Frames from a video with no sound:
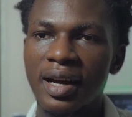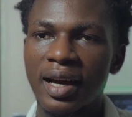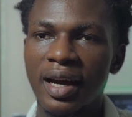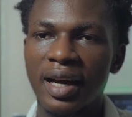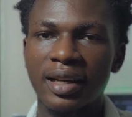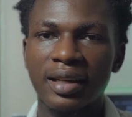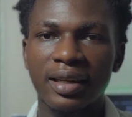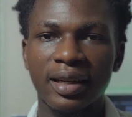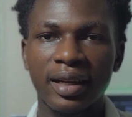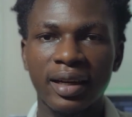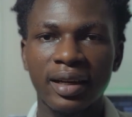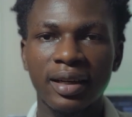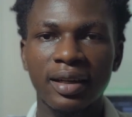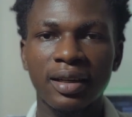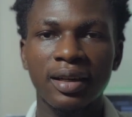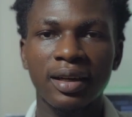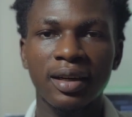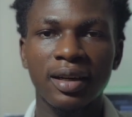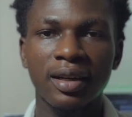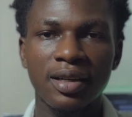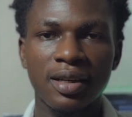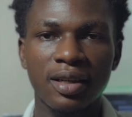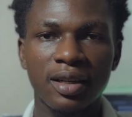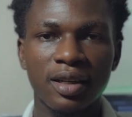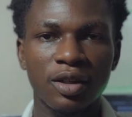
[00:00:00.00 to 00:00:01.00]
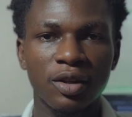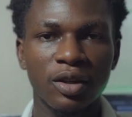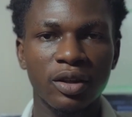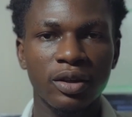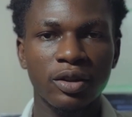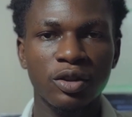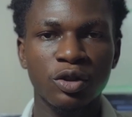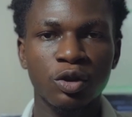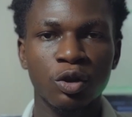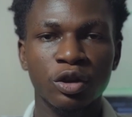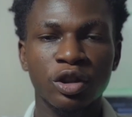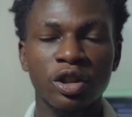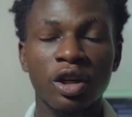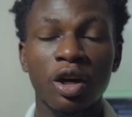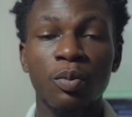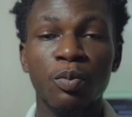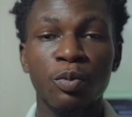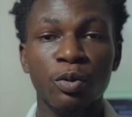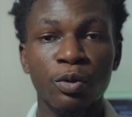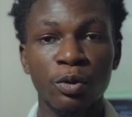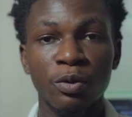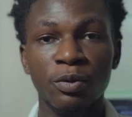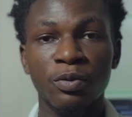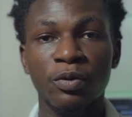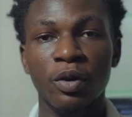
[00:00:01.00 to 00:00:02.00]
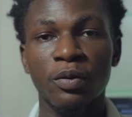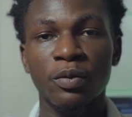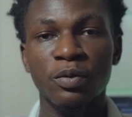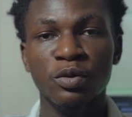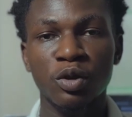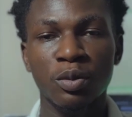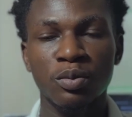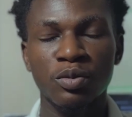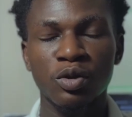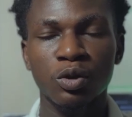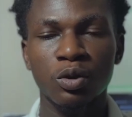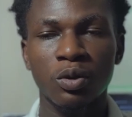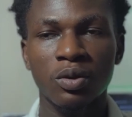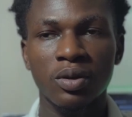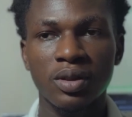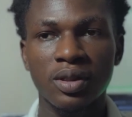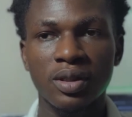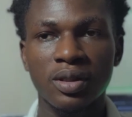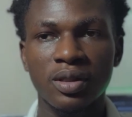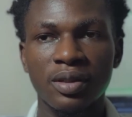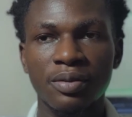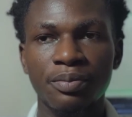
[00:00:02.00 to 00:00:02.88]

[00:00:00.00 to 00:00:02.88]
and then social proof of some sort,